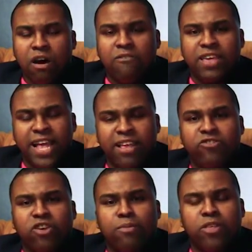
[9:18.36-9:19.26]
of getting
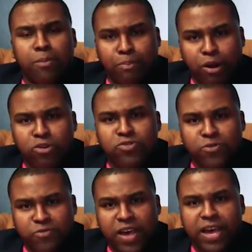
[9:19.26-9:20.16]
some of their
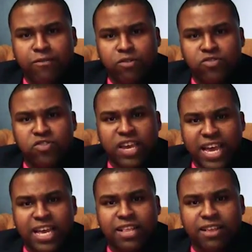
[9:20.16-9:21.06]
personal favors
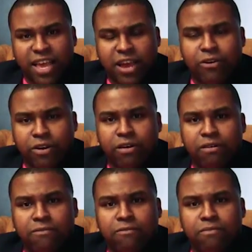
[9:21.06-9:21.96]
taken care
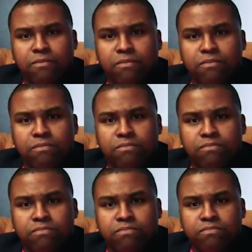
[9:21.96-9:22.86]
of
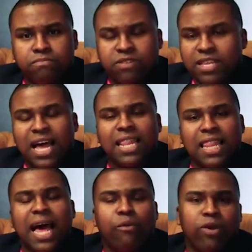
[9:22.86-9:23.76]
to not
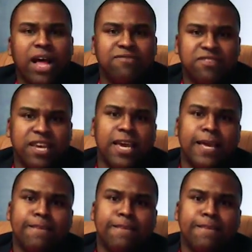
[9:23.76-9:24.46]
like what I've said.